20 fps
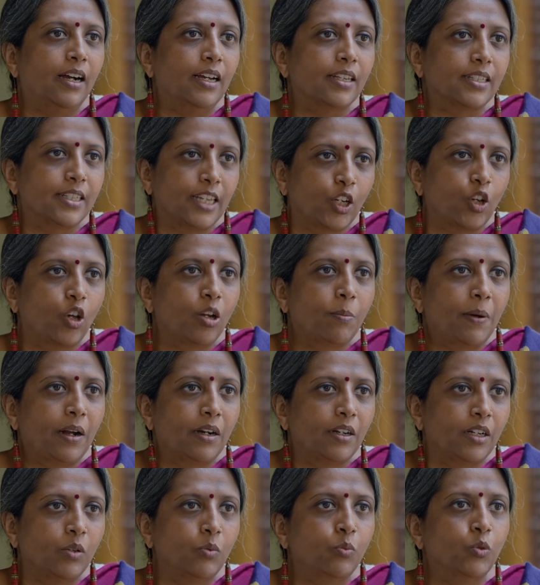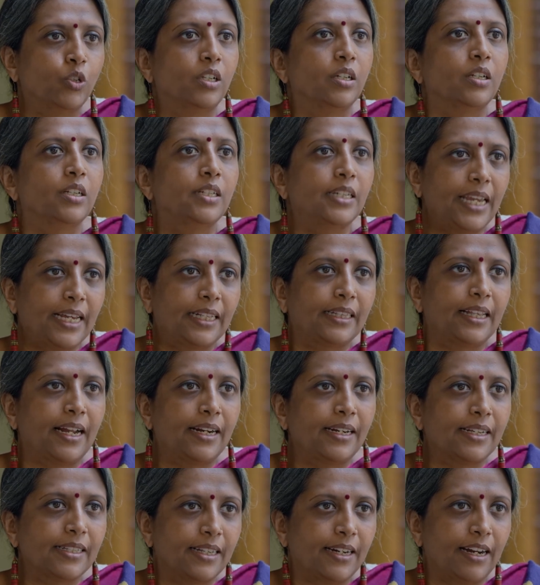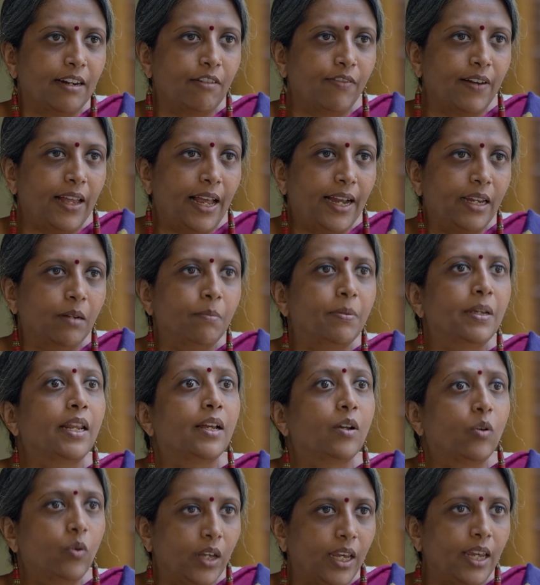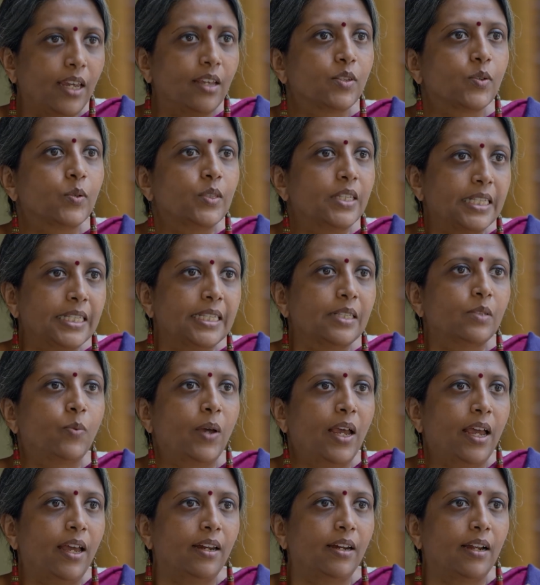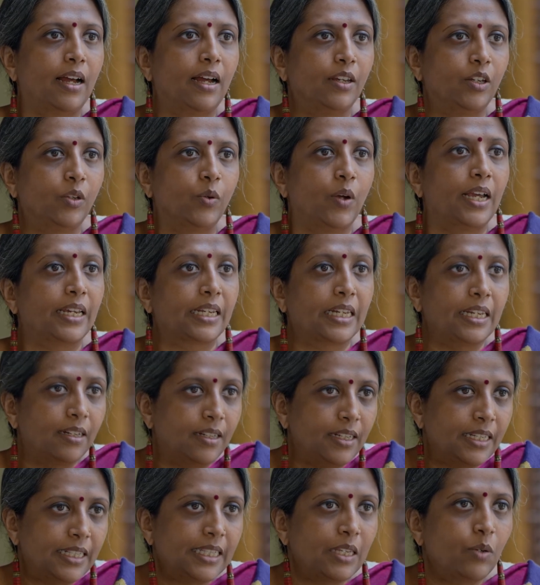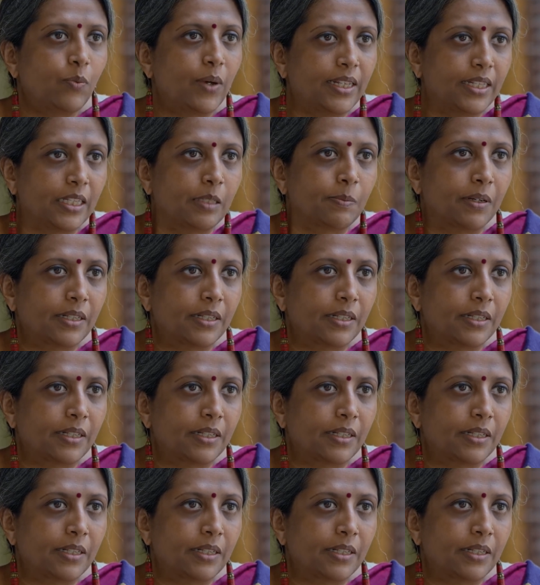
A secure partner would take that as a red flag and be like, okay, so this is where, I clearly see where this